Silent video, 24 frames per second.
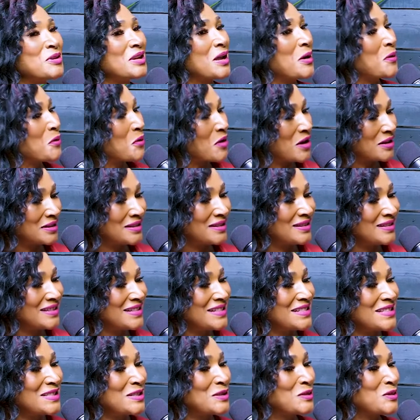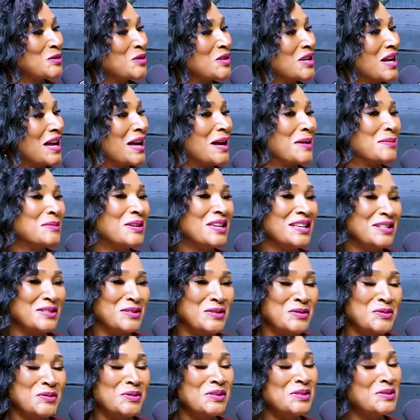I walked in his little job, he has
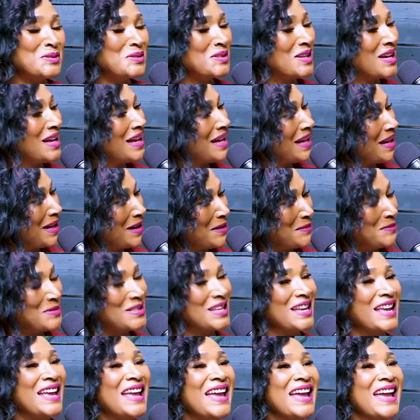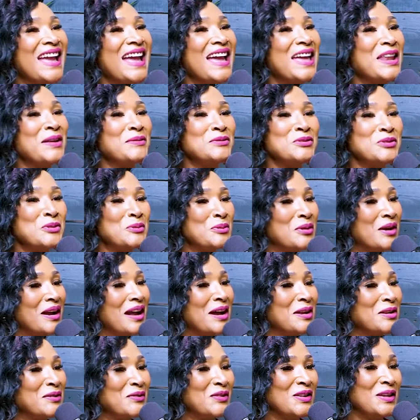two little jobs, and I'm so
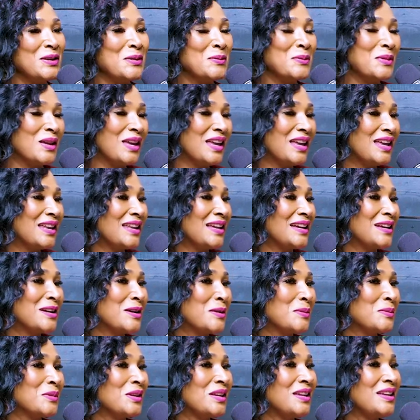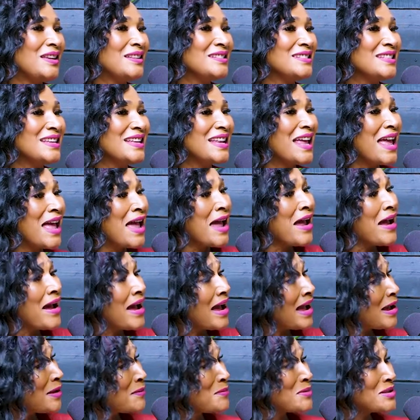proud of him. And um, he said, hey,
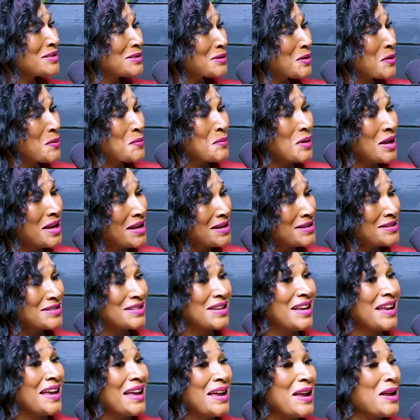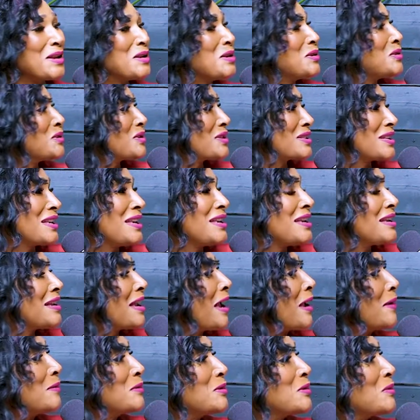Miss Camish. And he just, he
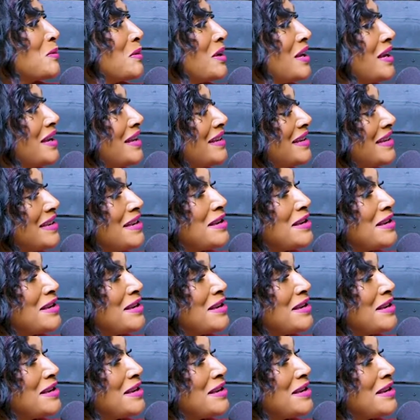came to me and he